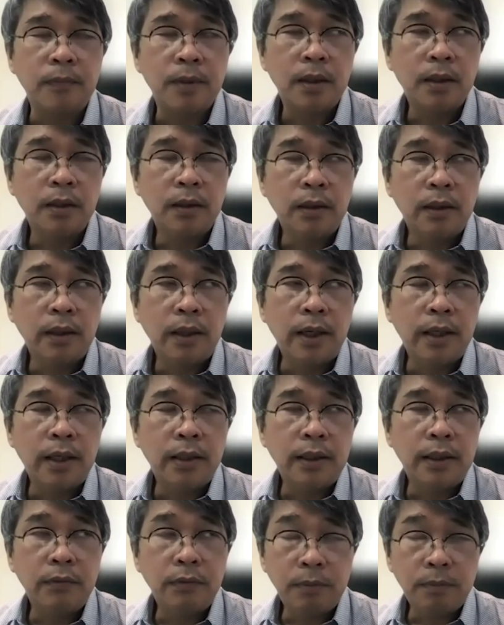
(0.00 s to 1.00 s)
And
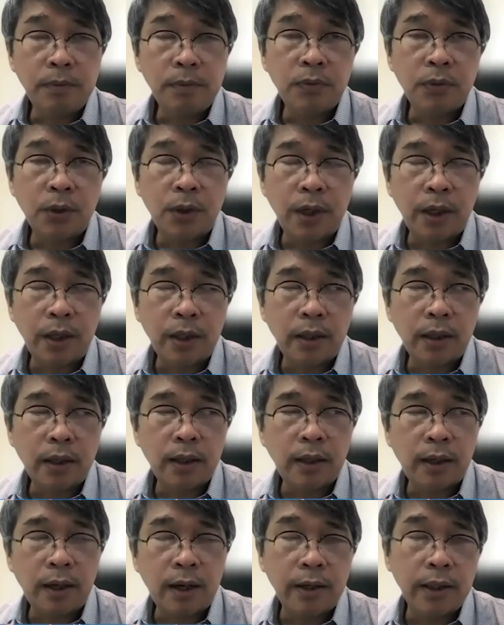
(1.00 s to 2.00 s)
even before
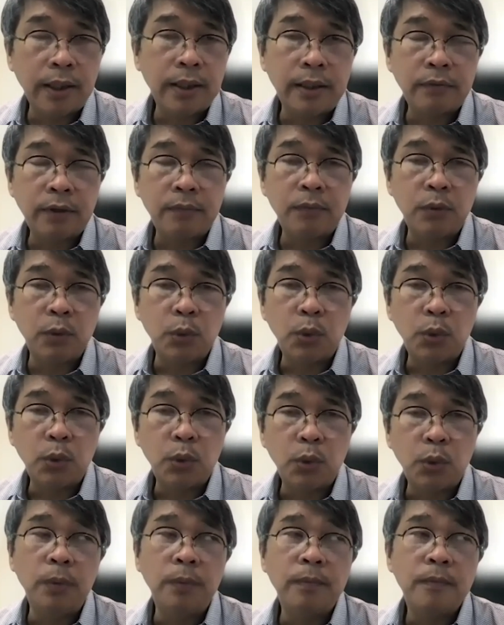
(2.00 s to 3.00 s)
RA
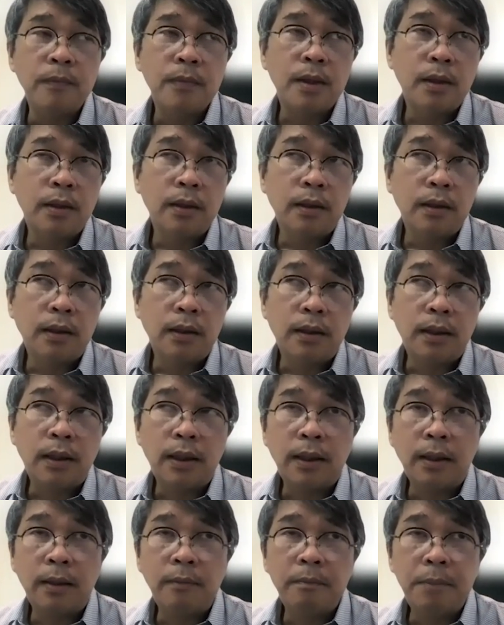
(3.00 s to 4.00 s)
9522,
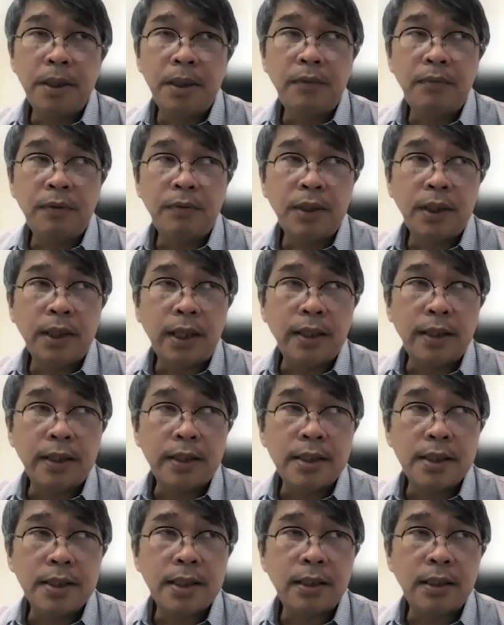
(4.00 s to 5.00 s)
PD
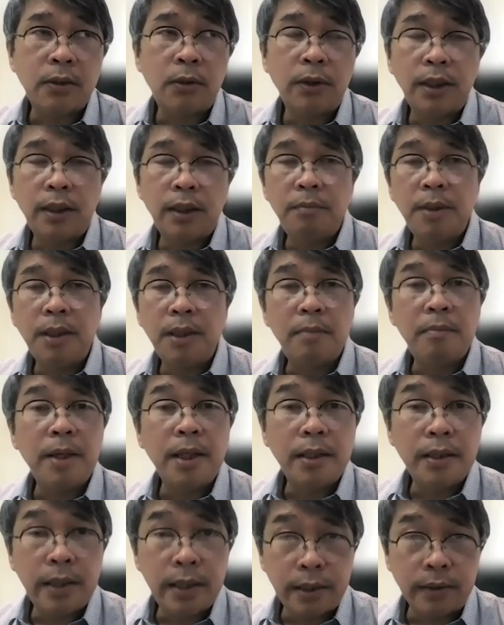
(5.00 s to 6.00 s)
5096 had already been
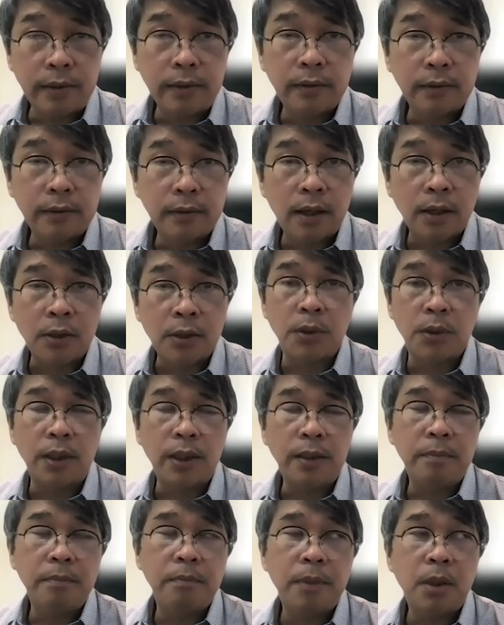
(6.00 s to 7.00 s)
amended
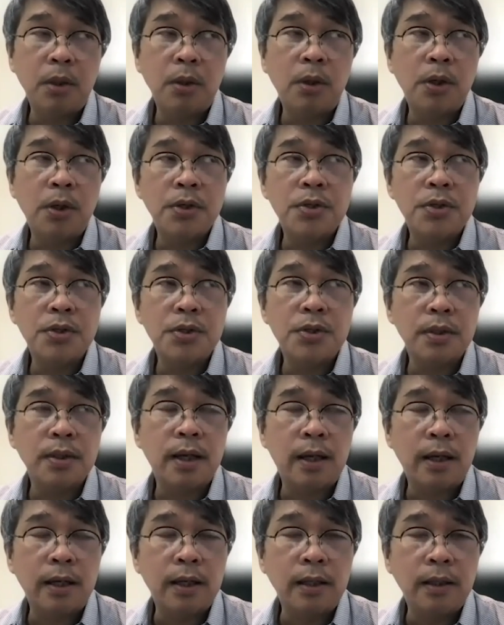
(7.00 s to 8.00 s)
actually because
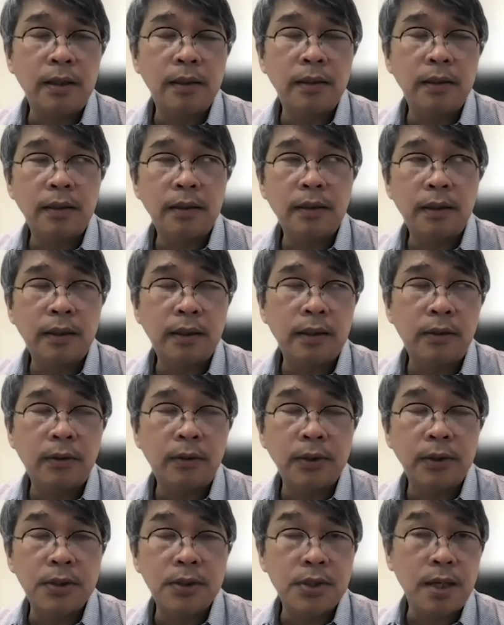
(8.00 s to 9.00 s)

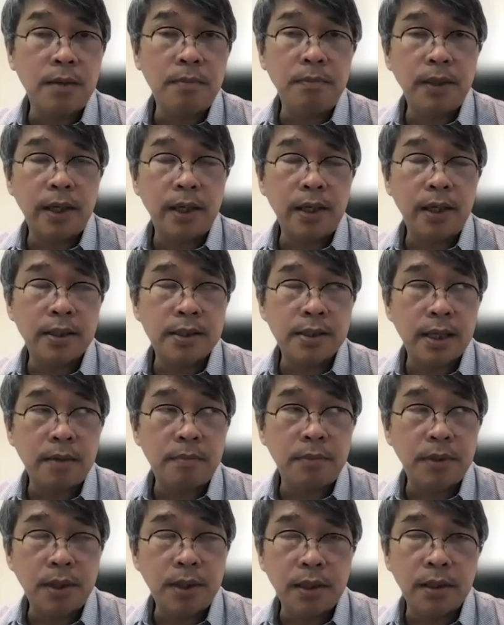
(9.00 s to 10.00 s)
on the same day, in the
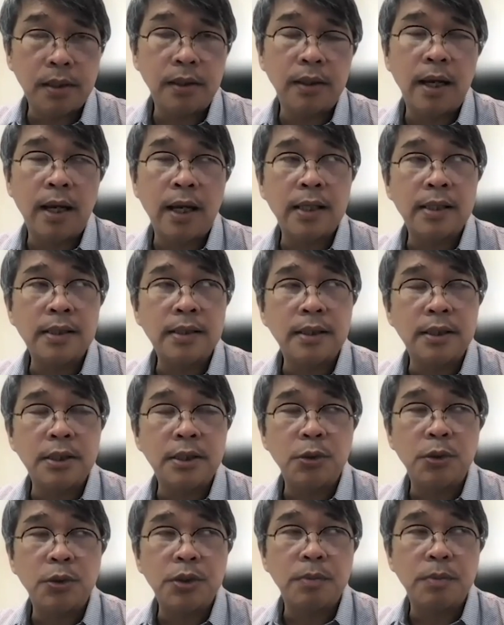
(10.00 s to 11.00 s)
same year as the
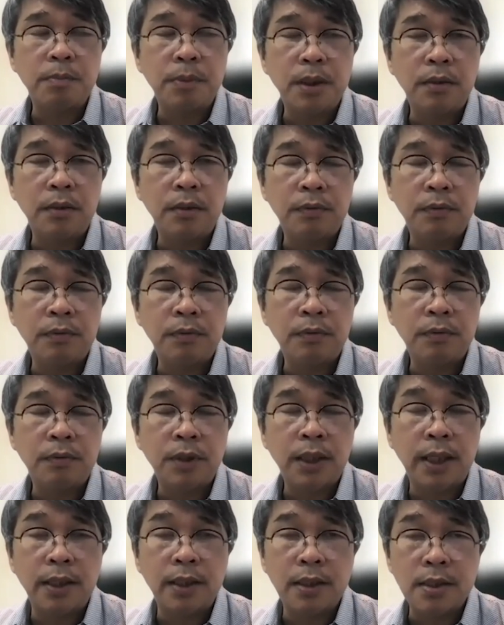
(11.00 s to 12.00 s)
issuance of PD
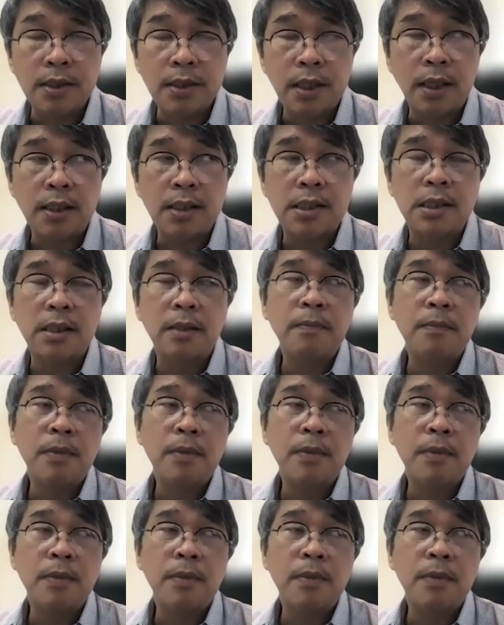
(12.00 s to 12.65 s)
5096,